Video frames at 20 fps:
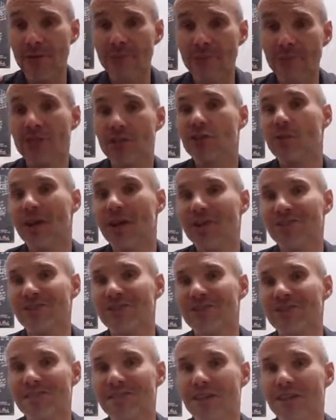those
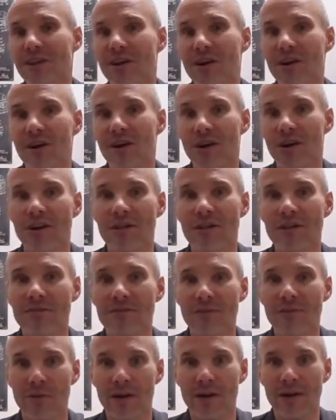situations call
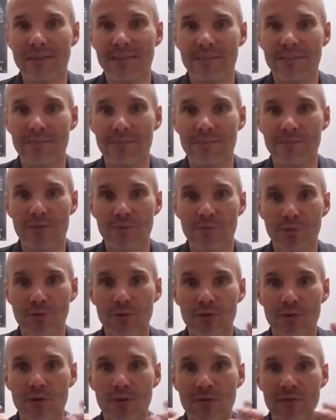for us to
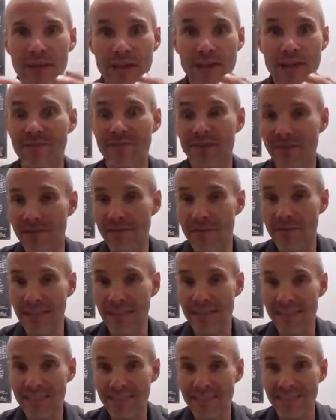prove infinitely
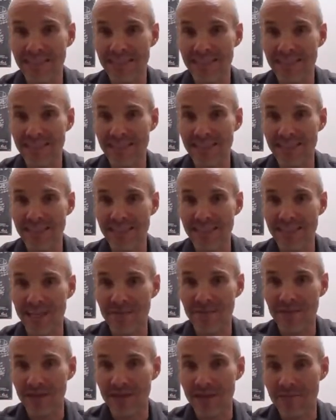many instances,
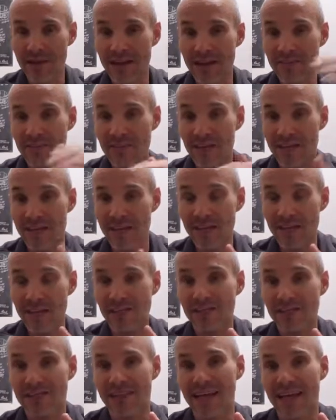infinitely many
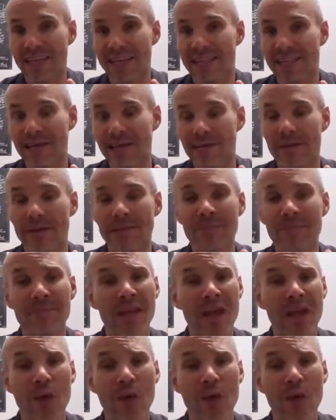variations of that statement,